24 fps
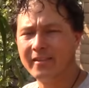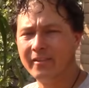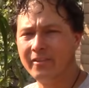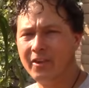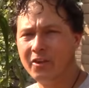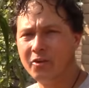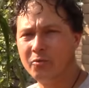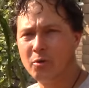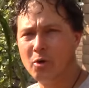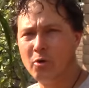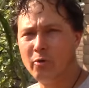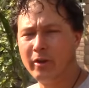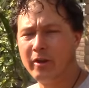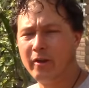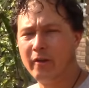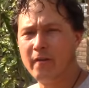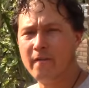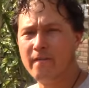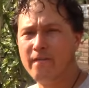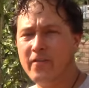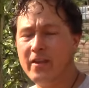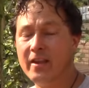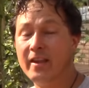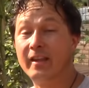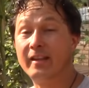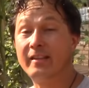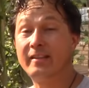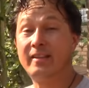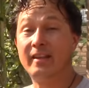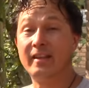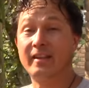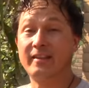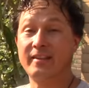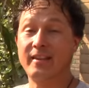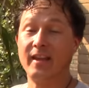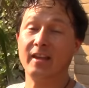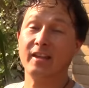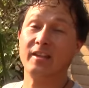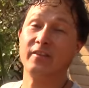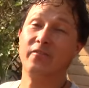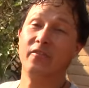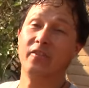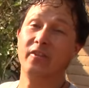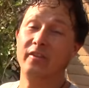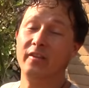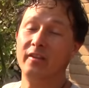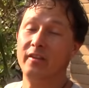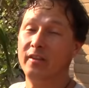that they grow here in Phoenix
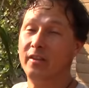successfully